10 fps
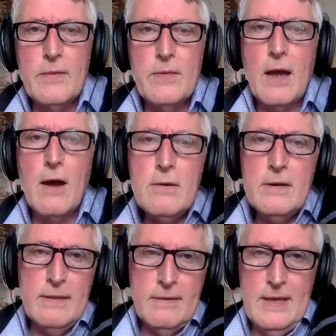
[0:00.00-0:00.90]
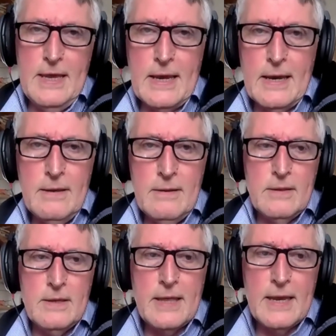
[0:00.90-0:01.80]
The only thing
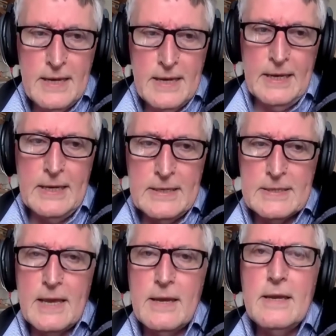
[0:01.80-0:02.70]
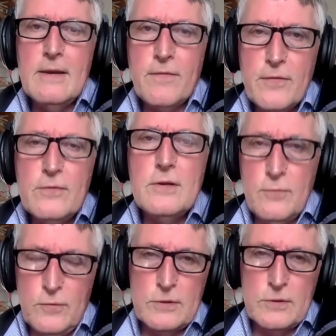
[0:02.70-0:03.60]
that they need is they need food and
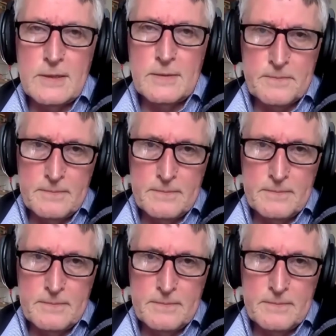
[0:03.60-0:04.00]
water.